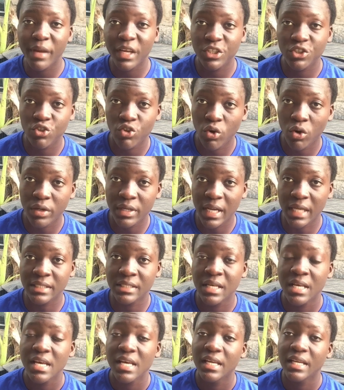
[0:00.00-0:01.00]
make sure
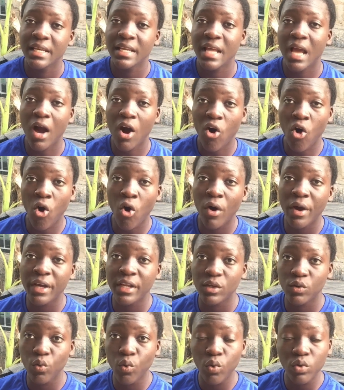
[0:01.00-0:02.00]
that they are all
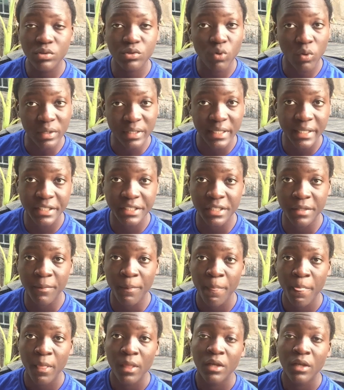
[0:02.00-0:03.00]
in good condition.